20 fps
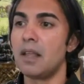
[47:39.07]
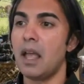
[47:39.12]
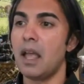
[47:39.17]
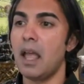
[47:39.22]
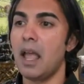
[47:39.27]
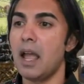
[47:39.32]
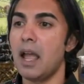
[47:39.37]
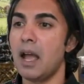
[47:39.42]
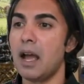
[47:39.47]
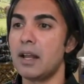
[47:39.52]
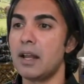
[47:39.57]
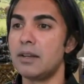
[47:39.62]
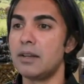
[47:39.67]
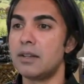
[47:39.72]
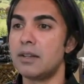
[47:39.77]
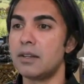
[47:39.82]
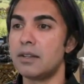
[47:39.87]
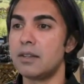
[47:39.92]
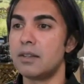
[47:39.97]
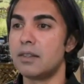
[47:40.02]

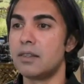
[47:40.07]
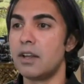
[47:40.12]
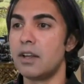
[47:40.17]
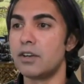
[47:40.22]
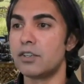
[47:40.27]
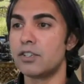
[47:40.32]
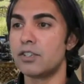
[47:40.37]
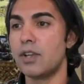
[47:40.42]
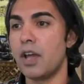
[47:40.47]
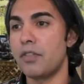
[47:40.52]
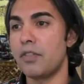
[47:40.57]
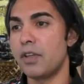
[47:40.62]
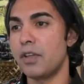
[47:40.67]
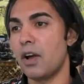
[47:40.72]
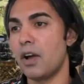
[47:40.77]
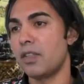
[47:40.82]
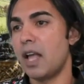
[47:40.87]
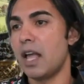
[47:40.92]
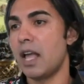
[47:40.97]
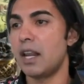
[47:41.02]
and there's nothing
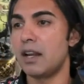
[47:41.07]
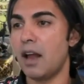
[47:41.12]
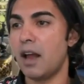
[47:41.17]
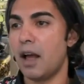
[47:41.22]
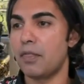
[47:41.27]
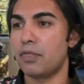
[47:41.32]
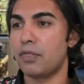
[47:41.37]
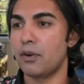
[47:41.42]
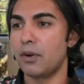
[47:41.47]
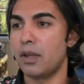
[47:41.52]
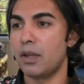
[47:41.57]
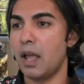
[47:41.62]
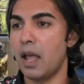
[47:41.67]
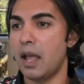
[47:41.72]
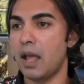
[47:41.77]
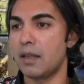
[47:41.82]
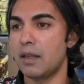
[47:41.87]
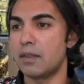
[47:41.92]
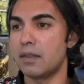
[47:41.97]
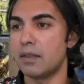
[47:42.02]
on the
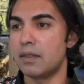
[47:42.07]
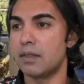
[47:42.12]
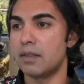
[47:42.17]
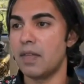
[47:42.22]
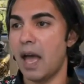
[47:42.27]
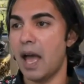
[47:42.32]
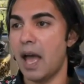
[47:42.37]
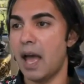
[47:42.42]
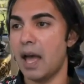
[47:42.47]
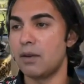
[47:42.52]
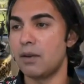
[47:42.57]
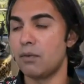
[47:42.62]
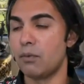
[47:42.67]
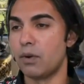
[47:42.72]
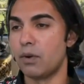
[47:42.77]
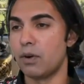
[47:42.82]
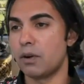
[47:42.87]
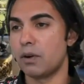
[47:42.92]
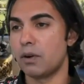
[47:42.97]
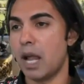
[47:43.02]
8938 that
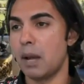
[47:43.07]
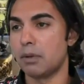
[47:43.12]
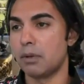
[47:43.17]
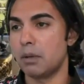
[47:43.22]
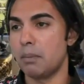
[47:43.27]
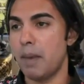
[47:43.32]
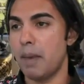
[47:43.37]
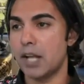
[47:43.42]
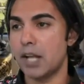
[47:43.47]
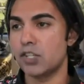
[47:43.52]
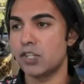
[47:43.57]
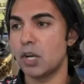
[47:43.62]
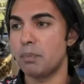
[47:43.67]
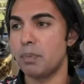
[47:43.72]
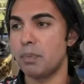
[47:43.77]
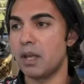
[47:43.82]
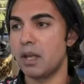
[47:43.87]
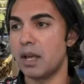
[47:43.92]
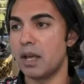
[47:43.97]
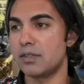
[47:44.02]
we're able to match up
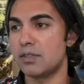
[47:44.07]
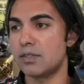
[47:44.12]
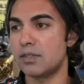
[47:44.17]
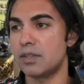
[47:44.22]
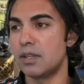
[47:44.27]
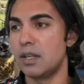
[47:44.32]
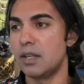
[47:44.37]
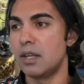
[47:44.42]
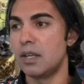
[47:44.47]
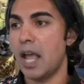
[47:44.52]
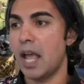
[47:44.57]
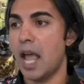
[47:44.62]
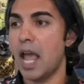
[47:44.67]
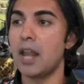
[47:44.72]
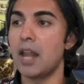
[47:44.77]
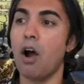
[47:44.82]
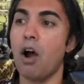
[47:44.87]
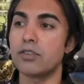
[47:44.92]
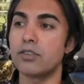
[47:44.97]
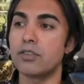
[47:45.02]
against.
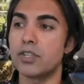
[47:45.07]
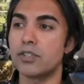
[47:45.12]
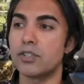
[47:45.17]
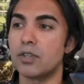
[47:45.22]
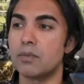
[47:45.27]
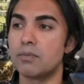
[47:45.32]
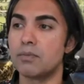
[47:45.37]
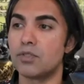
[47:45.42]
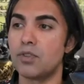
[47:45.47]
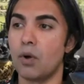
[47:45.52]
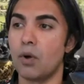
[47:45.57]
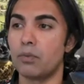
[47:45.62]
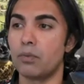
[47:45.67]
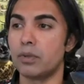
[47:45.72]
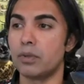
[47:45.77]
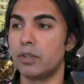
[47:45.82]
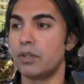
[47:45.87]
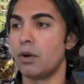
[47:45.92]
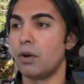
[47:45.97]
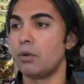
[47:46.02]
And our systems don't
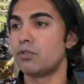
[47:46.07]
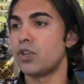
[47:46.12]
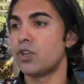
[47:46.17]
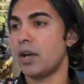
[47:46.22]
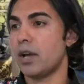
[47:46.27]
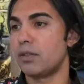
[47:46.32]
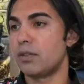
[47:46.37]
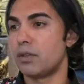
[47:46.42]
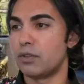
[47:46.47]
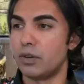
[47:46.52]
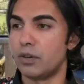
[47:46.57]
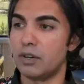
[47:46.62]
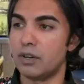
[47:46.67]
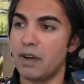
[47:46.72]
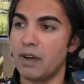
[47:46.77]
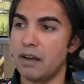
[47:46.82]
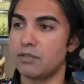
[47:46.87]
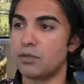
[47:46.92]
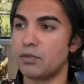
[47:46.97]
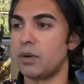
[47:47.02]
really go check the
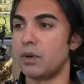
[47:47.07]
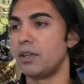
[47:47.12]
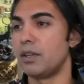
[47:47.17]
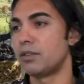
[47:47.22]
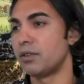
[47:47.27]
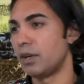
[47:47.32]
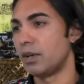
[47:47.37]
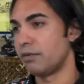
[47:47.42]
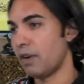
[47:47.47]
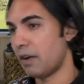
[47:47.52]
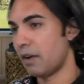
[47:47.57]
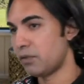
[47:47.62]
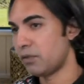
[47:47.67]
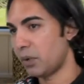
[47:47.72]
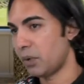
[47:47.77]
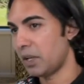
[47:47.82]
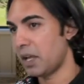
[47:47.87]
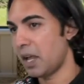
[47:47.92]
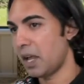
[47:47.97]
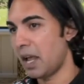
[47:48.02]
3520,
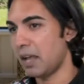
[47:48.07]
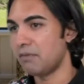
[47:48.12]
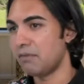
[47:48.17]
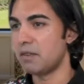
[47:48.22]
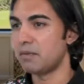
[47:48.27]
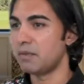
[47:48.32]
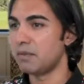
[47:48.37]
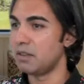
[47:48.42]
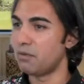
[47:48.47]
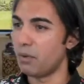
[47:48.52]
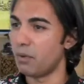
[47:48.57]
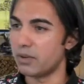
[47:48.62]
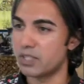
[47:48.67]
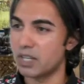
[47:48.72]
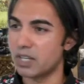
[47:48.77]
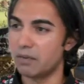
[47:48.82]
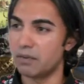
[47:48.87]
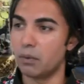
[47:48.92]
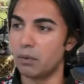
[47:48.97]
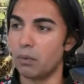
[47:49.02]
3528,
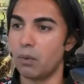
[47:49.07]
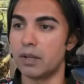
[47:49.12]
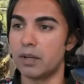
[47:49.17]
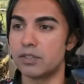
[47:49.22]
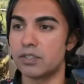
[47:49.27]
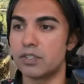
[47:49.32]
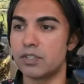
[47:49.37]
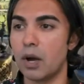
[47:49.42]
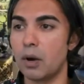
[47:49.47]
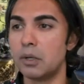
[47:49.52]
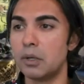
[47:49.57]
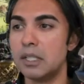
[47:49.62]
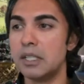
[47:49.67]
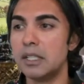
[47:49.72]
5471. So,